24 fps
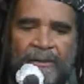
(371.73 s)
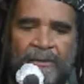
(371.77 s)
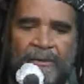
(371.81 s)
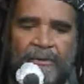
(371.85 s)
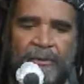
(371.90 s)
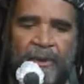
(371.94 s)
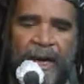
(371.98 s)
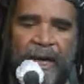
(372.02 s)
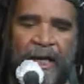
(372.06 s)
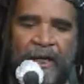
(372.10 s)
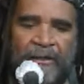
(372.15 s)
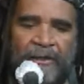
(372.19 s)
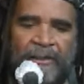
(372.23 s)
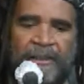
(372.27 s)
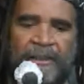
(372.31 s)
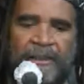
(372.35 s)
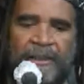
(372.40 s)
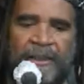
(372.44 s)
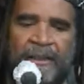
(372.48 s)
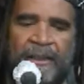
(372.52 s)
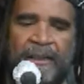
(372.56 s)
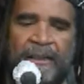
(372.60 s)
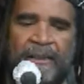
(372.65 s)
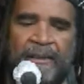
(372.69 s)
dryer
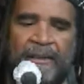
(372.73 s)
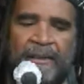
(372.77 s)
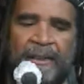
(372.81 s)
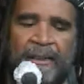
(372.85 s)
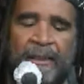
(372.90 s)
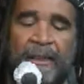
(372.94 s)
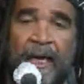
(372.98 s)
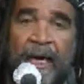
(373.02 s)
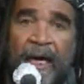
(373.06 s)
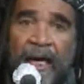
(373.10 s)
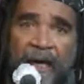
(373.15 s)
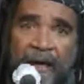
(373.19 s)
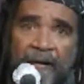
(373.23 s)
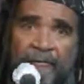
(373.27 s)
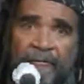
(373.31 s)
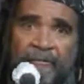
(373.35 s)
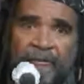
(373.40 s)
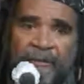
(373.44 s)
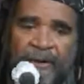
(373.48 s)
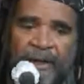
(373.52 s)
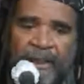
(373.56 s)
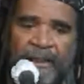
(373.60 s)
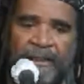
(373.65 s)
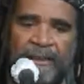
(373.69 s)
sheets, and air
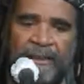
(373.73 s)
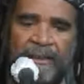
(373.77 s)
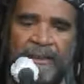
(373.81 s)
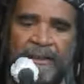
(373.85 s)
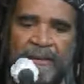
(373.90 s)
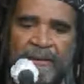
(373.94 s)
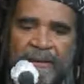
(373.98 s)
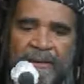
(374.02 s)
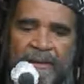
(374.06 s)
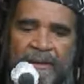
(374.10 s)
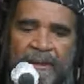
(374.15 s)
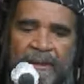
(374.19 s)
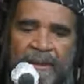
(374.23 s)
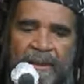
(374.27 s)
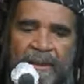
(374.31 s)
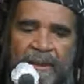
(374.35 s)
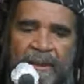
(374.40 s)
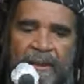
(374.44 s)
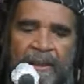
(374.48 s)
fresheners.